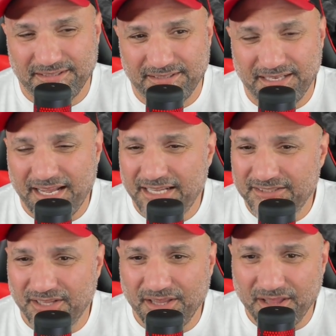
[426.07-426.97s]
and has
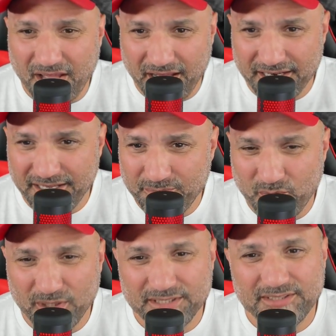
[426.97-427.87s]
a lot of
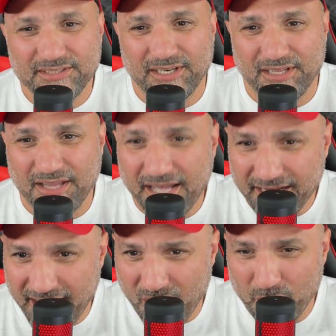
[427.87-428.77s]
inputs, a lot
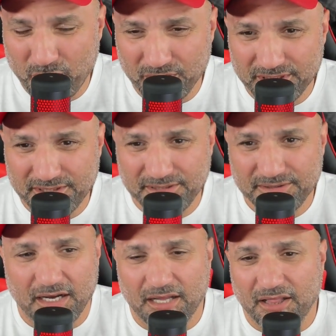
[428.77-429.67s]
of outputs,
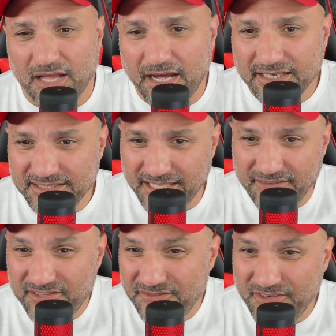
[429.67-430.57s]
a lot of
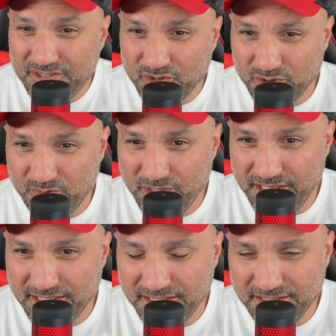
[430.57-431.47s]
safety features we
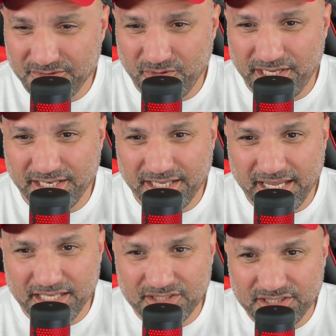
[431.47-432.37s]
can
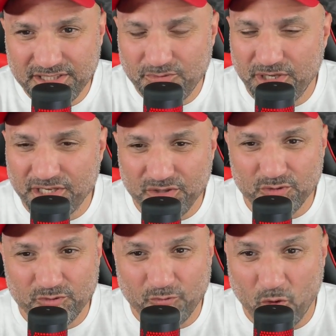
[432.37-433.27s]
engage in. We can
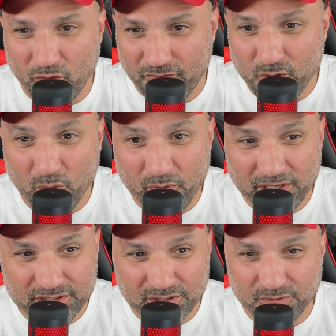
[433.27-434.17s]
use fuel
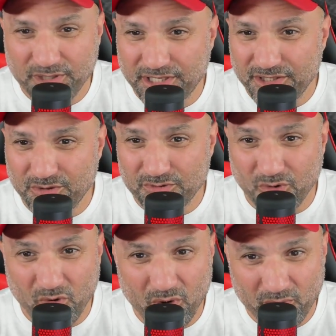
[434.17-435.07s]
pressure. We can use
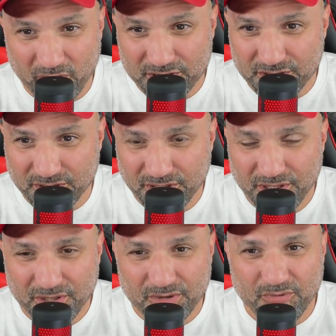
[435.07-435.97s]
oil pressure.
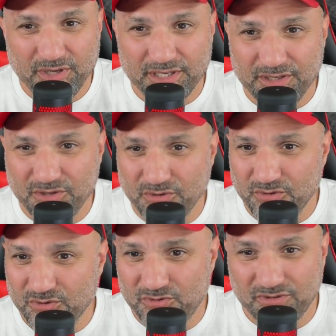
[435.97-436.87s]
We can use